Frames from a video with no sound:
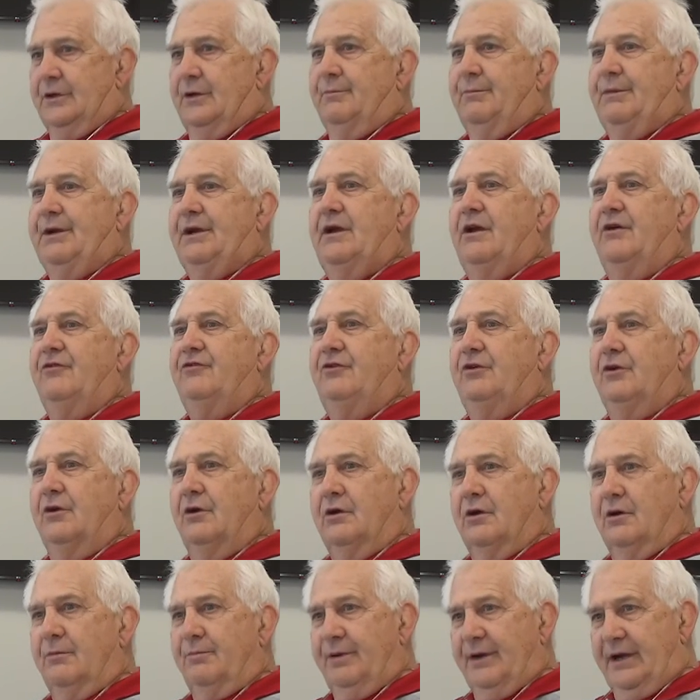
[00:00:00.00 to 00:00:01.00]
Because
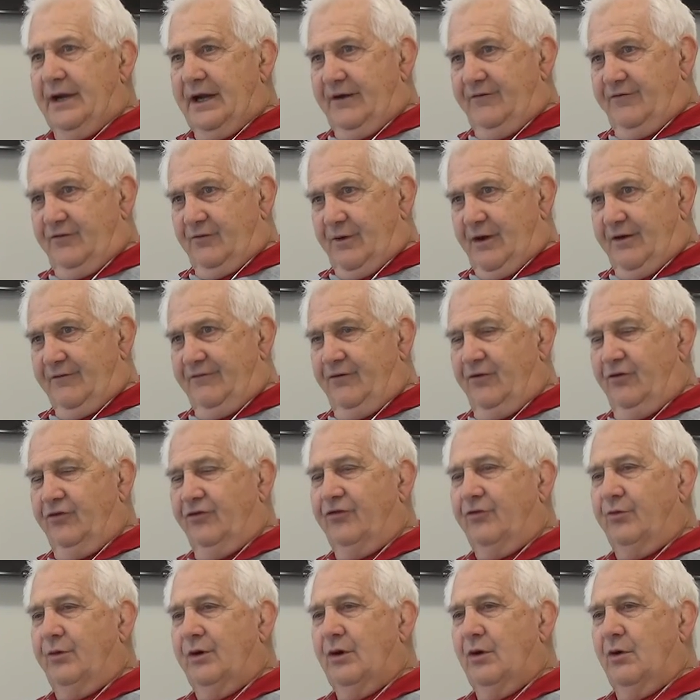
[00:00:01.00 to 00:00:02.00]
you're going to pay for my
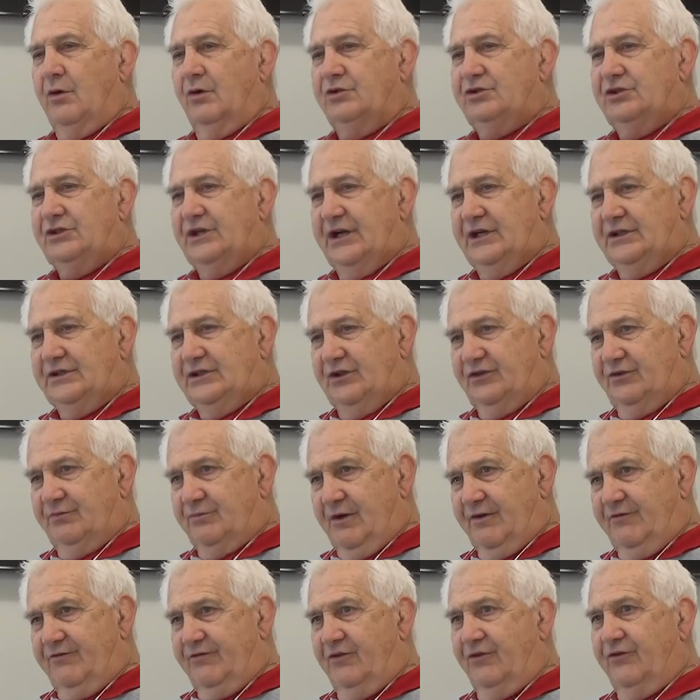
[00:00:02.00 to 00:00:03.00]
first 3 oil changes,
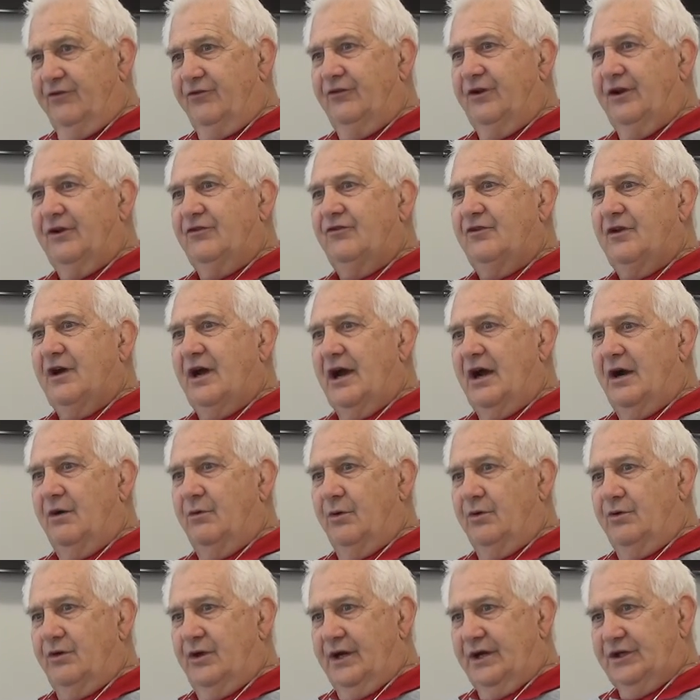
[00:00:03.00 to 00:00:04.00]
my first 6 tire
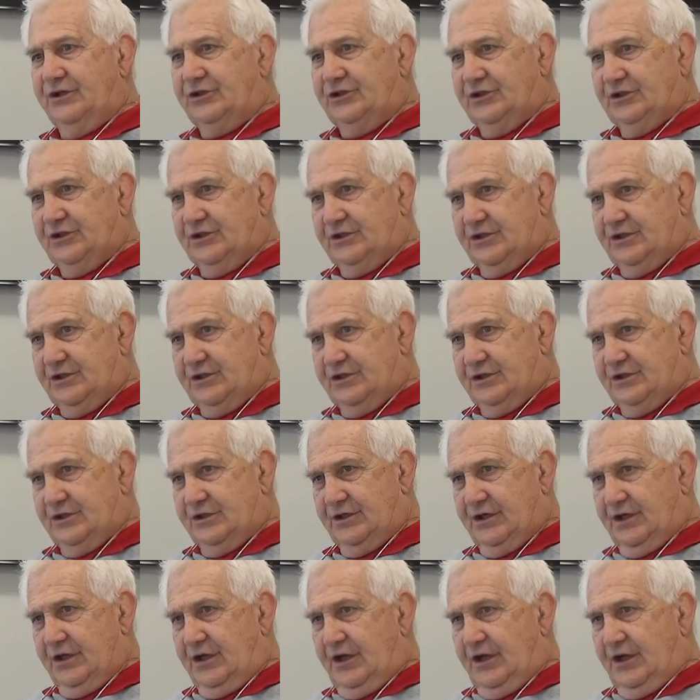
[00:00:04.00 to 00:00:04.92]
rotations.